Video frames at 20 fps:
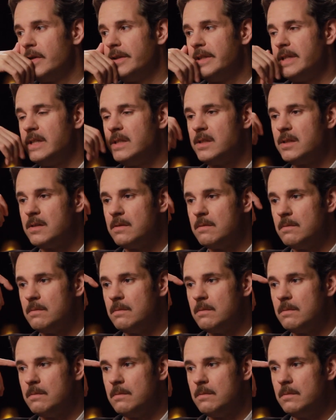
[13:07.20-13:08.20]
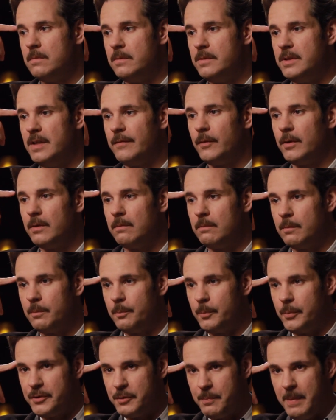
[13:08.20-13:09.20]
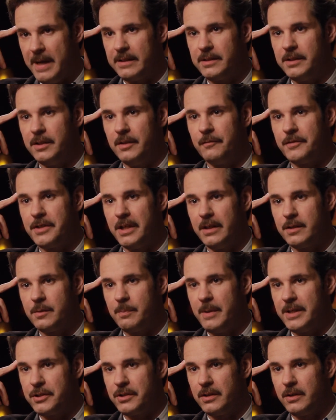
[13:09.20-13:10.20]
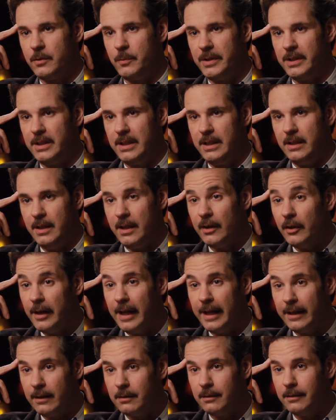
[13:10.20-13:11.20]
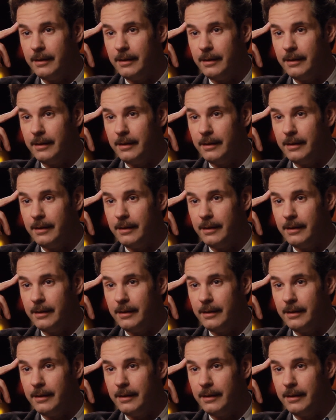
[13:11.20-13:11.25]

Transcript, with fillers: all these different perspectives, and especially with the internet,